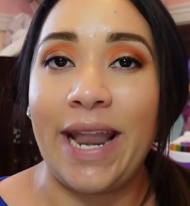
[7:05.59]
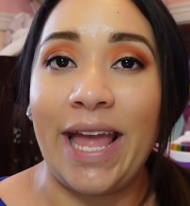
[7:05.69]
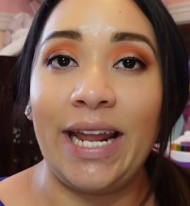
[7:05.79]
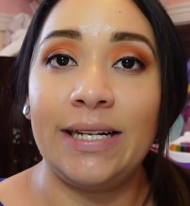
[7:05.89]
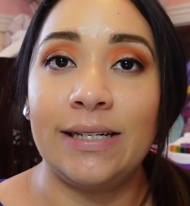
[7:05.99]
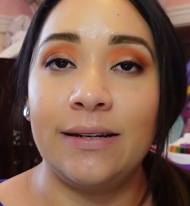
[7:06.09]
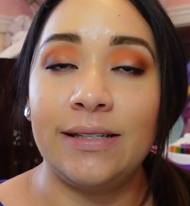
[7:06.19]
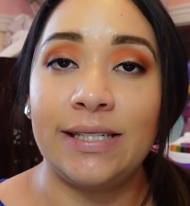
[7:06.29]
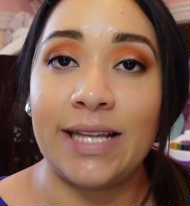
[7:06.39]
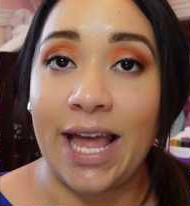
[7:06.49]
nine
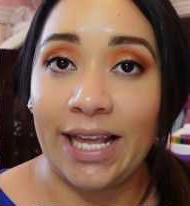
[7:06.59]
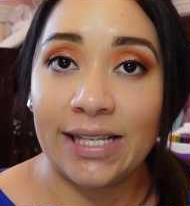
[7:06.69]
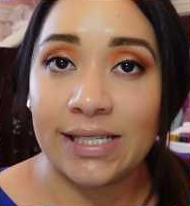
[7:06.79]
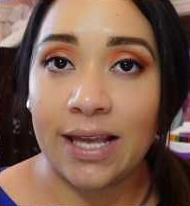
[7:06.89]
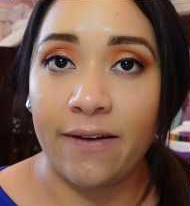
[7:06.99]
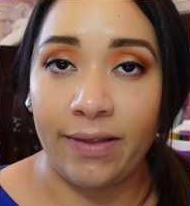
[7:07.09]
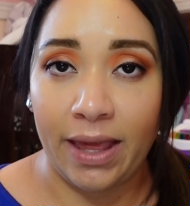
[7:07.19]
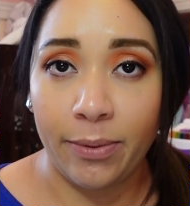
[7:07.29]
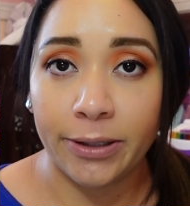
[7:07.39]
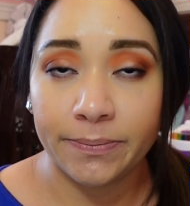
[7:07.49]
signs of
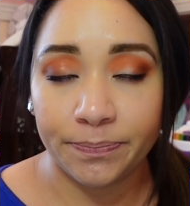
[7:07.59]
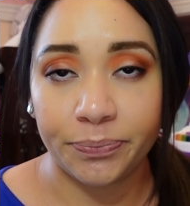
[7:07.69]
labor.